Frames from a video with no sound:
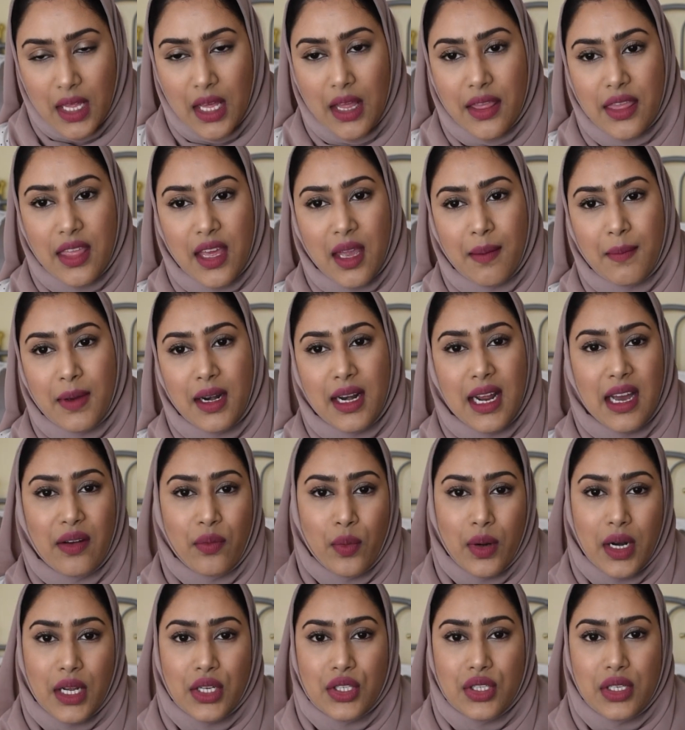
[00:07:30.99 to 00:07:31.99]
I think I'm going to
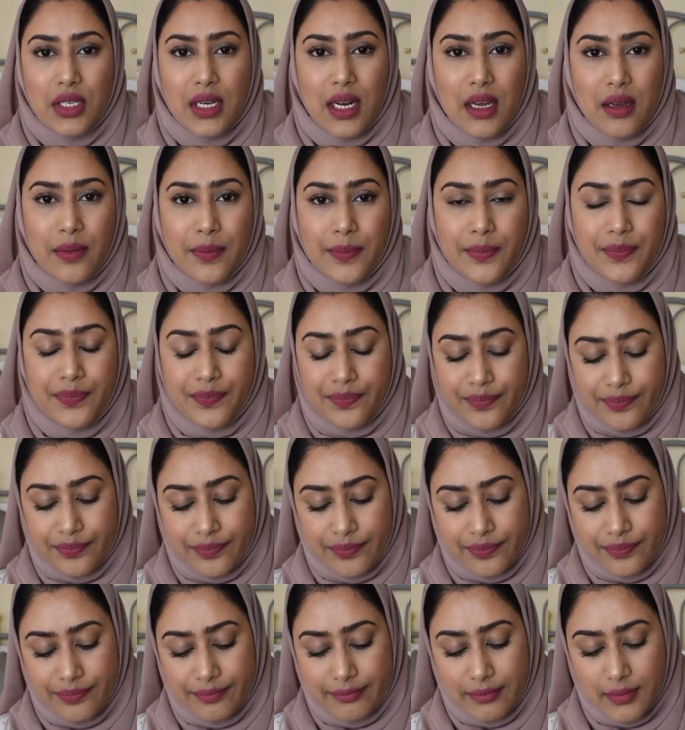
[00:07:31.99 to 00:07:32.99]
have one actually now,
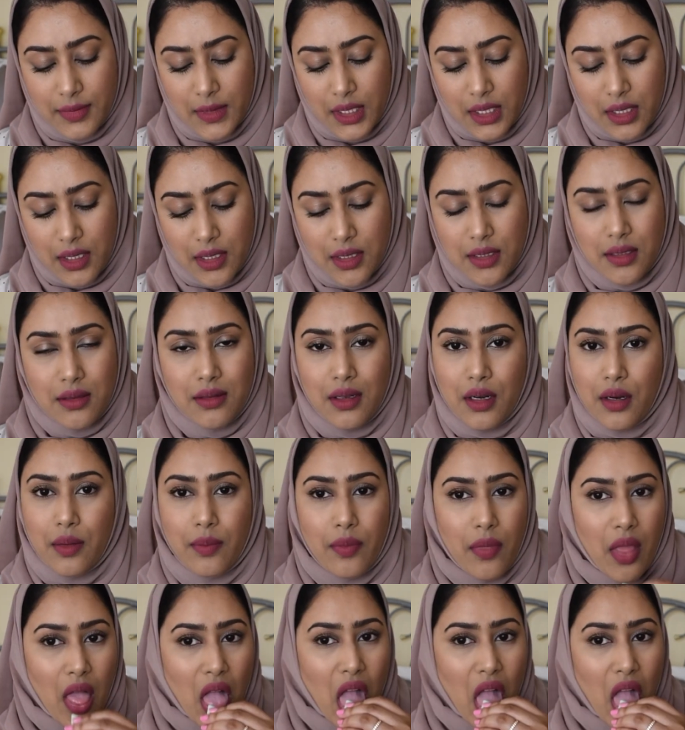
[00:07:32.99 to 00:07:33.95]
because, you know,